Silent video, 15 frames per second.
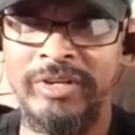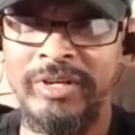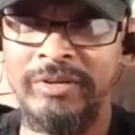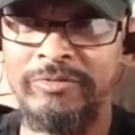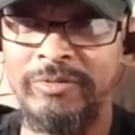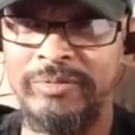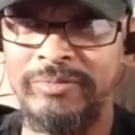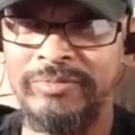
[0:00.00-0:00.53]
a,
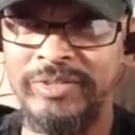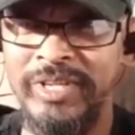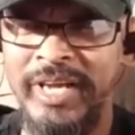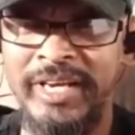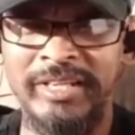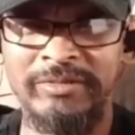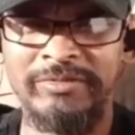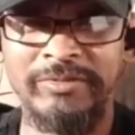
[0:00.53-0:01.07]
a
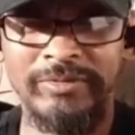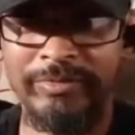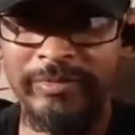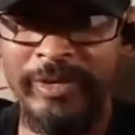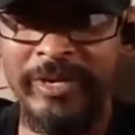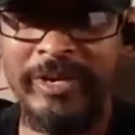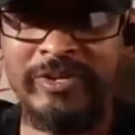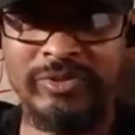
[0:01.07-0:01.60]
negative,
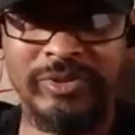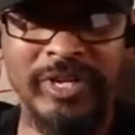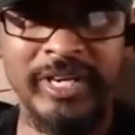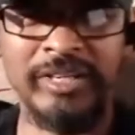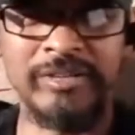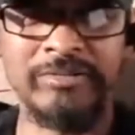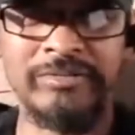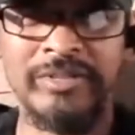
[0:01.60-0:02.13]
financial
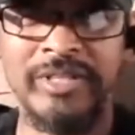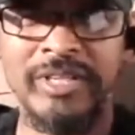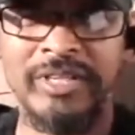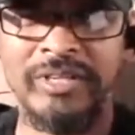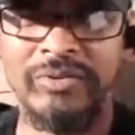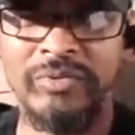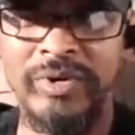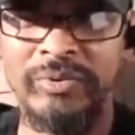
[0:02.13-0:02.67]
negative,
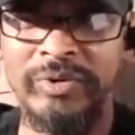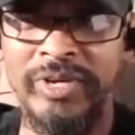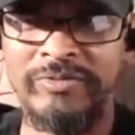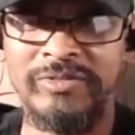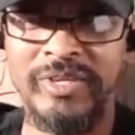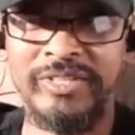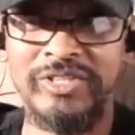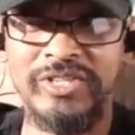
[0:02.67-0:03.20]
where we
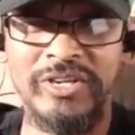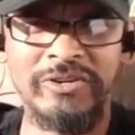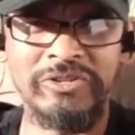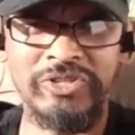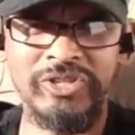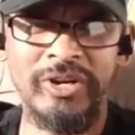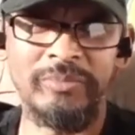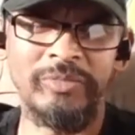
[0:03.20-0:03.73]
have to actually
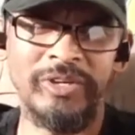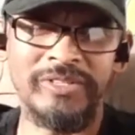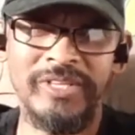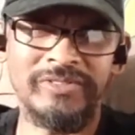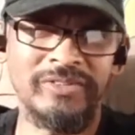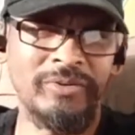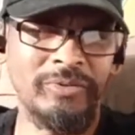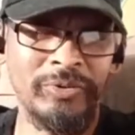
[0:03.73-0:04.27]
close shop because
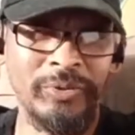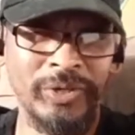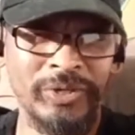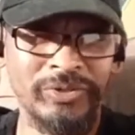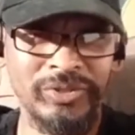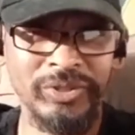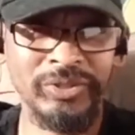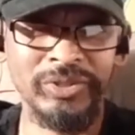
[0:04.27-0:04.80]
that's not what we
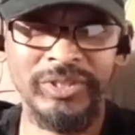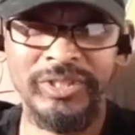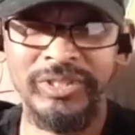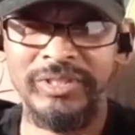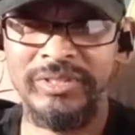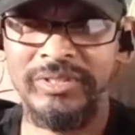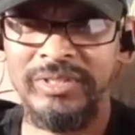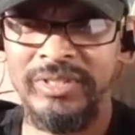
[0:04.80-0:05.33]
want to do.
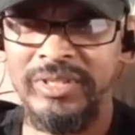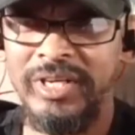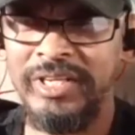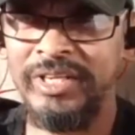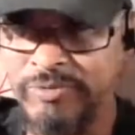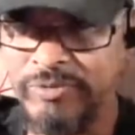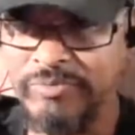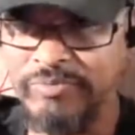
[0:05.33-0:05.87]

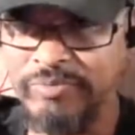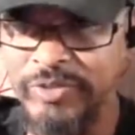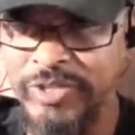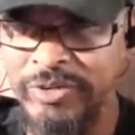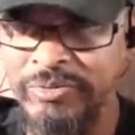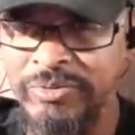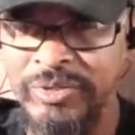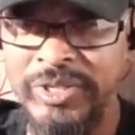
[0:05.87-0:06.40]

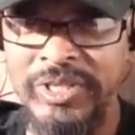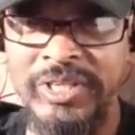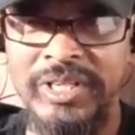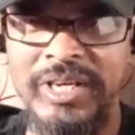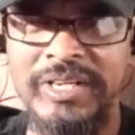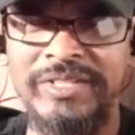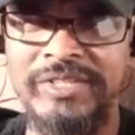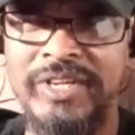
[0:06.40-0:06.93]
You know,
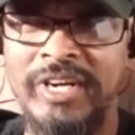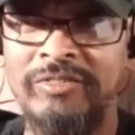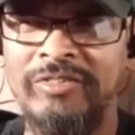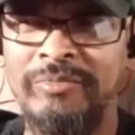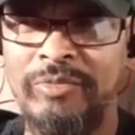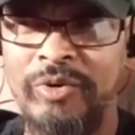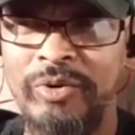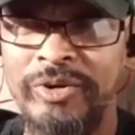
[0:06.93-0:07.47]
it's kind of
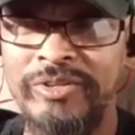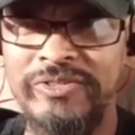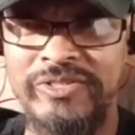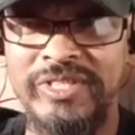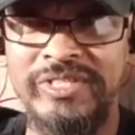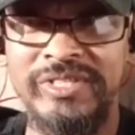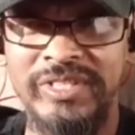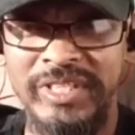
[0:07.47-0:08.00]
important
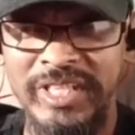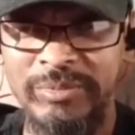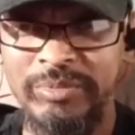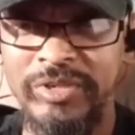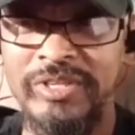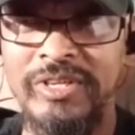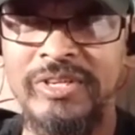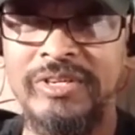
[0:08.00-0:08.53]
to just keep
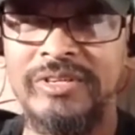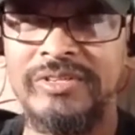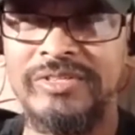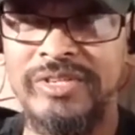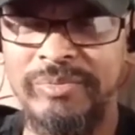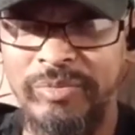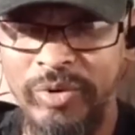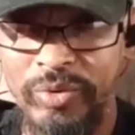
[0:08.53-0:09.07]

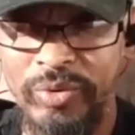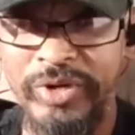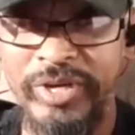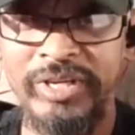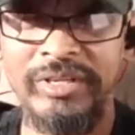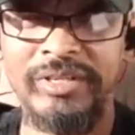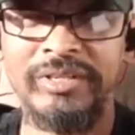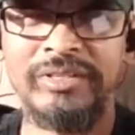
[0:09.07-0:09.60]

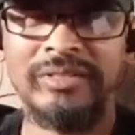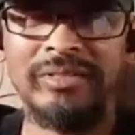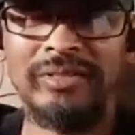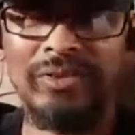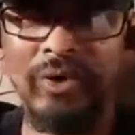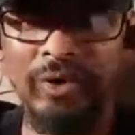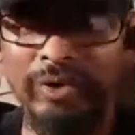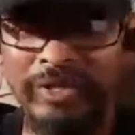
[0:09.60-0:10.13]
supporting
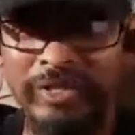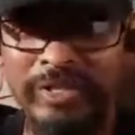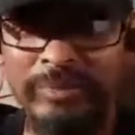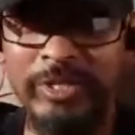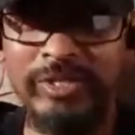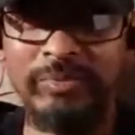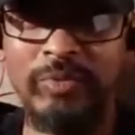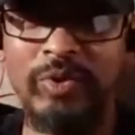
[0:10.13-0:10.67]
who you need to
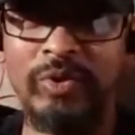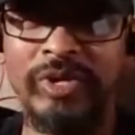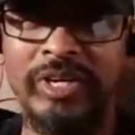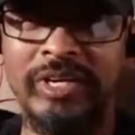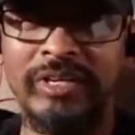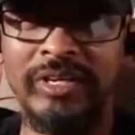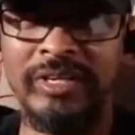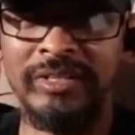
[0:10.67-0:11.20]
be
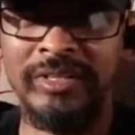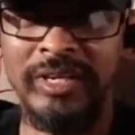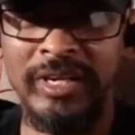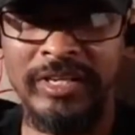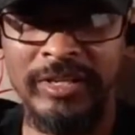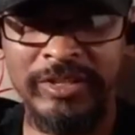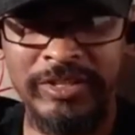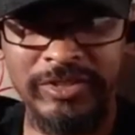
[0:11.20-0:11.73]
supporting in
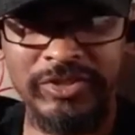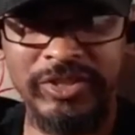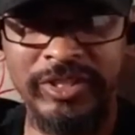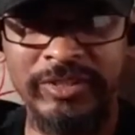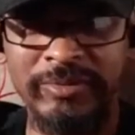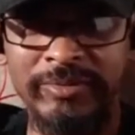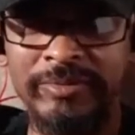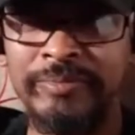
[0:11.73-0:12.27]
the industry.